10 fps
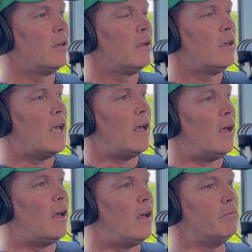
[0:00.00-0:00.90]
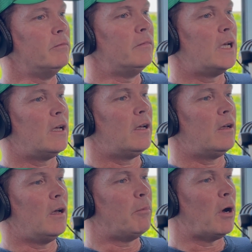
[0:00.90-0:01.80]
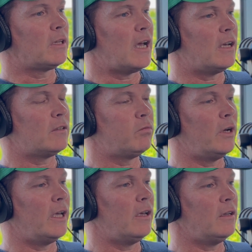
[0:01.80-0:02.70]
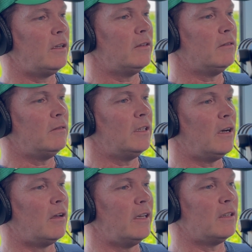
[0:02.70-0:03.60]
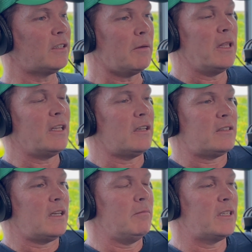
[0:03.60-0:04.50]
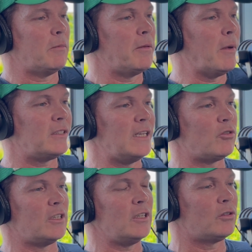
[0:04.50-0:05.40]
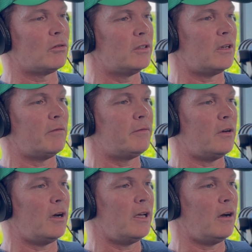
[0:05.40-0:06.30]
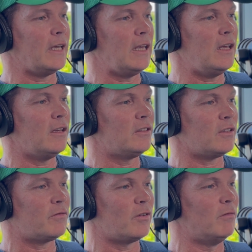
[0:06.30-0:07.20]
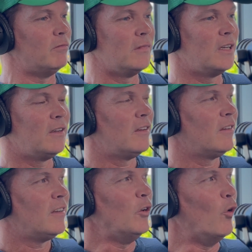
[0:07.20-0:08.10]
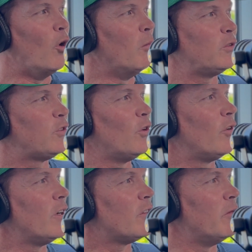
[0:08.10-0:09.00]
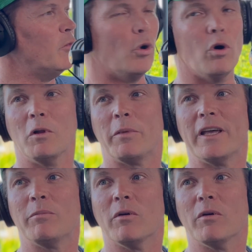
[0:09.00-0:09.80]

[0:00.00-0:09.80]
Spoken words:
a podcast where, you know, and as I said, some of the most interesting stories I hear just from normal stories from normal people.